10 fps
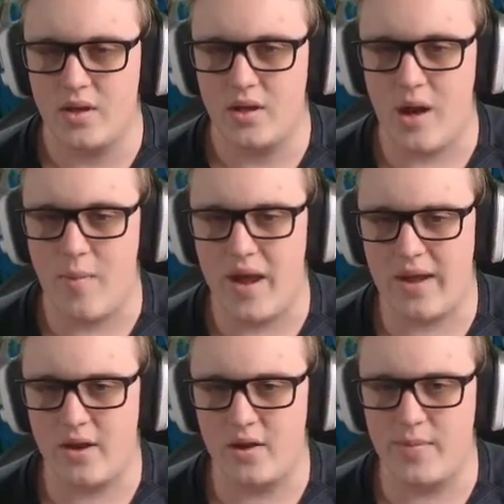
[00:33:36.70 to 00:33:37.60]
I might
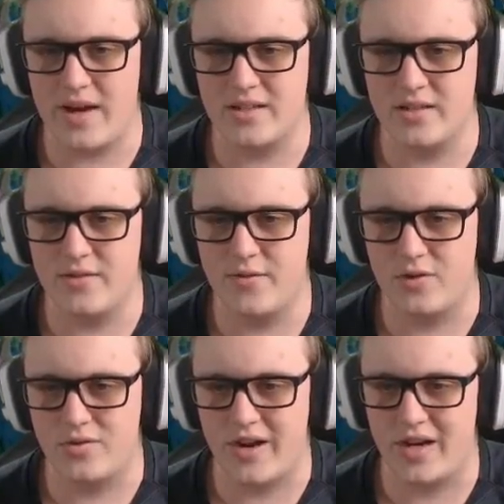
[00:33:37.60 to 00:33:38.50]
go back to the 4
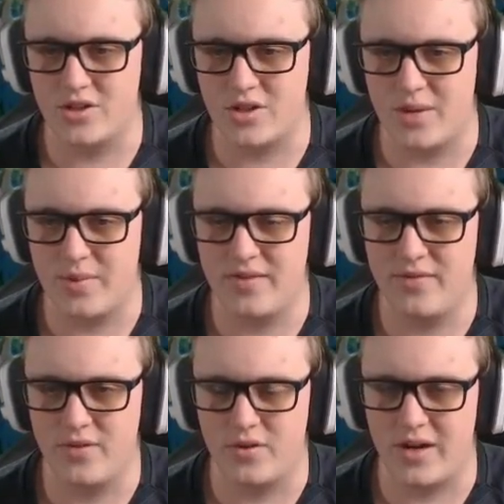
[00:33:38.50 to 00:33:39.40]
Ranger. I believe
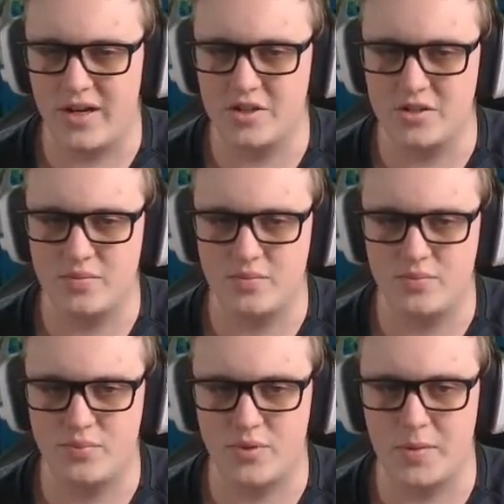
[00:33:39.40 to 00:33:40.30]
4 Ranger is
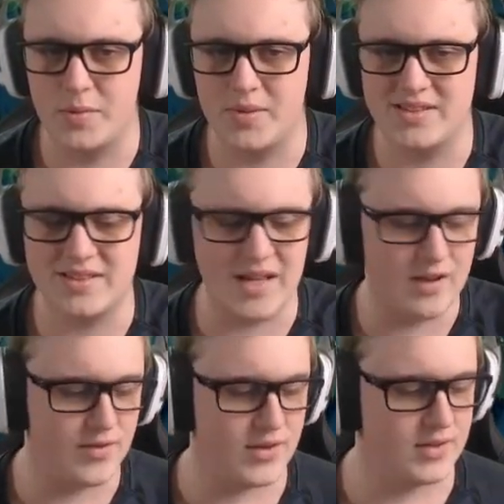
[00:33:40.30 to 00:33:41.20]
probably
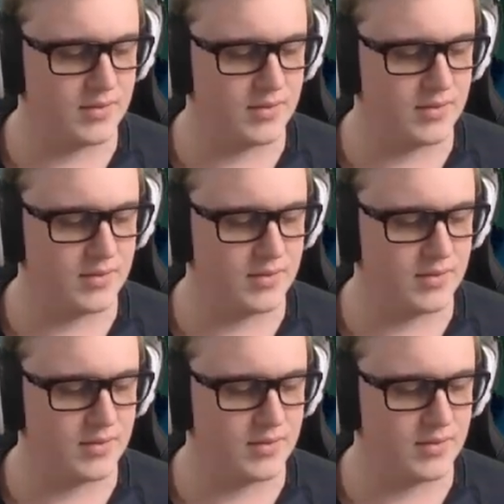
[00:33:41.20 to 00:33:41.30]
safer.